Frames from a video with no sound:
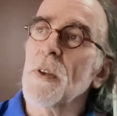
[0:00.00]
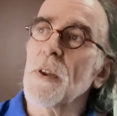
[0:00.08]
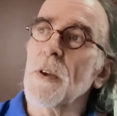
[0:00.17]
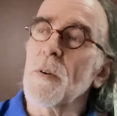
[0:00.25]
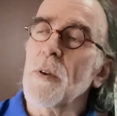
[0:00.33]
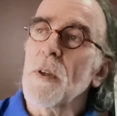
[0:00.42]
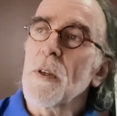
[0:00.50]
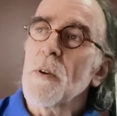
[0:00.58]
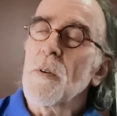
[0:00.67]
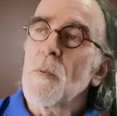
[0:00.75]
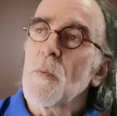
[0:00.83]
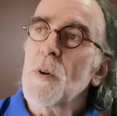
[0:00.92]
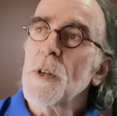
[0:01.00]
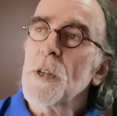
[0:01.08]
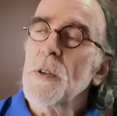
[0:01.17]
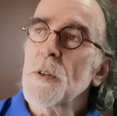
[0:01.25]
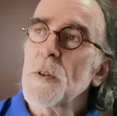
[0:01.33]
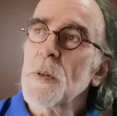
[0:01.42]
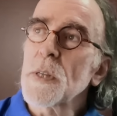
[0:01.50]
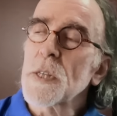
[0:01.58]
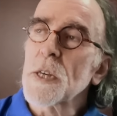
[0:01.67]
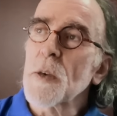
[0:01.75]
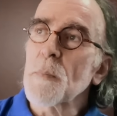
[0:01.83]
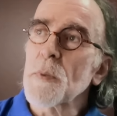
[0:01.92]
you know, what do you do in
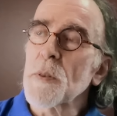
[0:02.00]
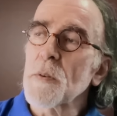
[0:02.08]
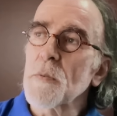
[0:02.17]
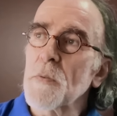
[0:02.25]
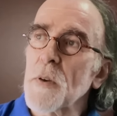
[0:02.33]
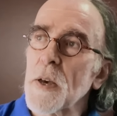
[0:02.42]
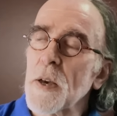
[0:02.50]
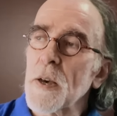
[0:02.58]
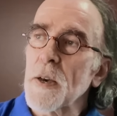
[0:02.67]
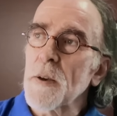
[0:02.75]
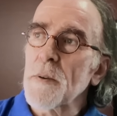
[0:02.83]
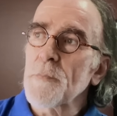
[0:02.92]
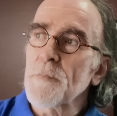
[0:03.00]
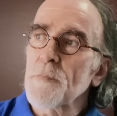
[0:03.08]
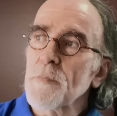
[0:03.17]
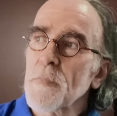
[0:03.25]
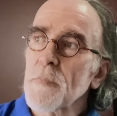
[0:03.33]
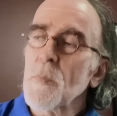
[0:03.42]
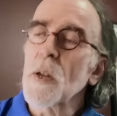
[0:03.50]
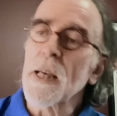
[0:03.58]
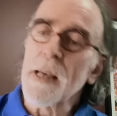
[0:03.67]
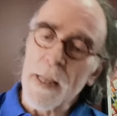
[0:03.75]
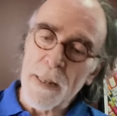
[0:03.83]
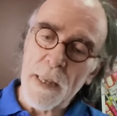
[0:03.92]
terms of, uh, well, I,
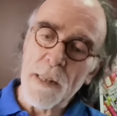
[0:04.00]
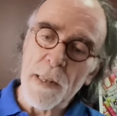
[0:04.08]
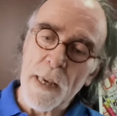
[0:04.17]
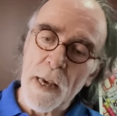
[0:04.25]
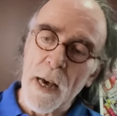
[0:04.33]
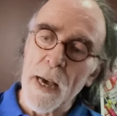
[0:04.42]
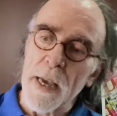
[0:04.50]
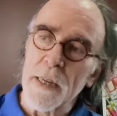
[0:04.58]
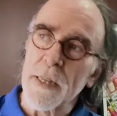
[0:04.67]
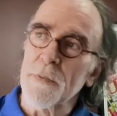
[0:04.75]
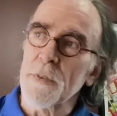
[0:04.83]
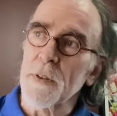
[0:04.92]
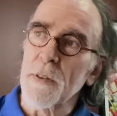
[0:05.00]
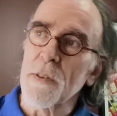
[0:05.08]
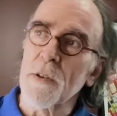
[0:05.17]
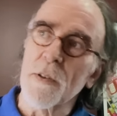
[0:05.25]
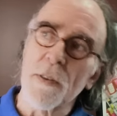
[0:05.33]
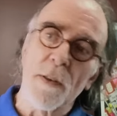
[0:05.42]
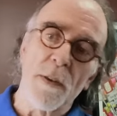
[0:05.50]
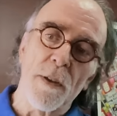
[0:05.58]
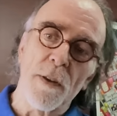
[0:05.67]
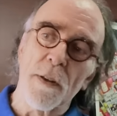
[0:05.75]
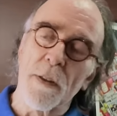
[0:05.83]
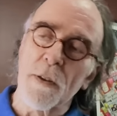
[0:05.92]
I, did say higher dividend stocks, so
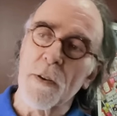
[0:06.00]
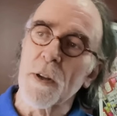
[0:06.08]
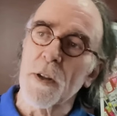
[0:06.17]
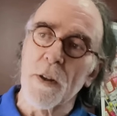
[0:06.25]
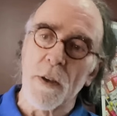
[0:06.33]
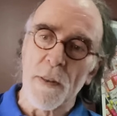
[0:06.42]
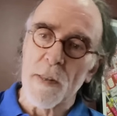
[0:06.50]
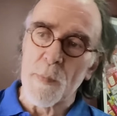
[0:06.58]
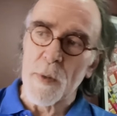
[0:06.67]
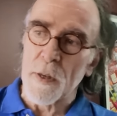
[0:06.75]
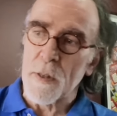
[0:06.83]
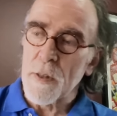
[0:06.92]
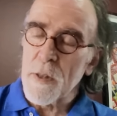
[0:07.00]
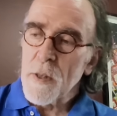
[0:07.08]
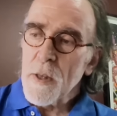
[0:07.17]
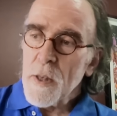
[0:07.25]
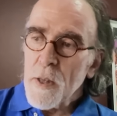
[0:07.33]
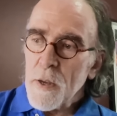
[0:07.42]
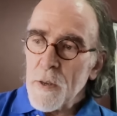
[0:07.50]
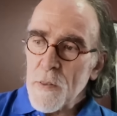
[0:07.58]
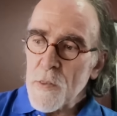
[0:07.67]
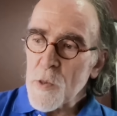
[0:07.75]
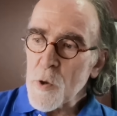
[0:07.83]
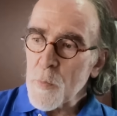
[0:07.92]
you, you got to look at some of the
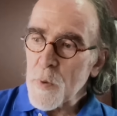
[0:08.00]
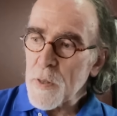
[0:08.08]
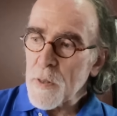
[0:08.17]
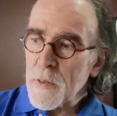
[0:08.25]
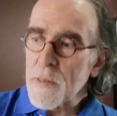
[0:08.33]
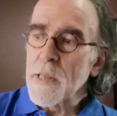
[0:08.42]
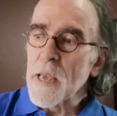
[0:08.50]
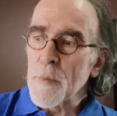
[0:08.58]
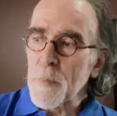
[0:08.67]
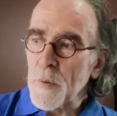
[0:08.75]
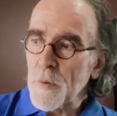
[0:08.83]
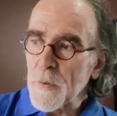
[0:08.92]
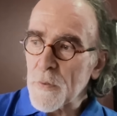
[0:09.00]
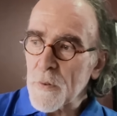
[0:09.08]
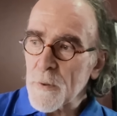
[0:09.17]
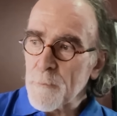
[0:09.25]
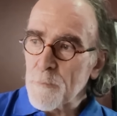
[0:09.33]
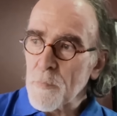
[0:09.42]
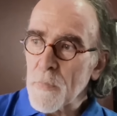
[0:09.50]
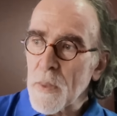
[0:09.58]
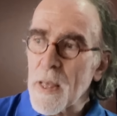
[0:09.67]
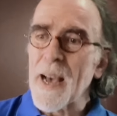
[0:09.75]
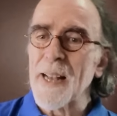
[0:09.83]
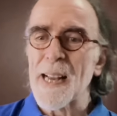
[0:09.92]
consumer staples.
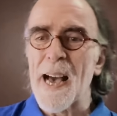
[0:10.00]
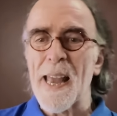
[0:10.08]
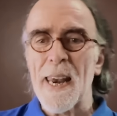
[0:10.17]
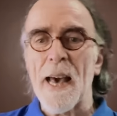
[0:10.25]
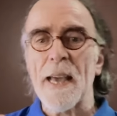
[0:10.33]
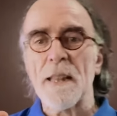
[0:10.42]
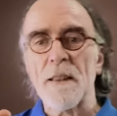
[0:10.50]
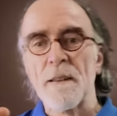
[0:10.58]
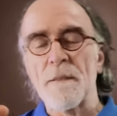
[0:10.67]
I, I like,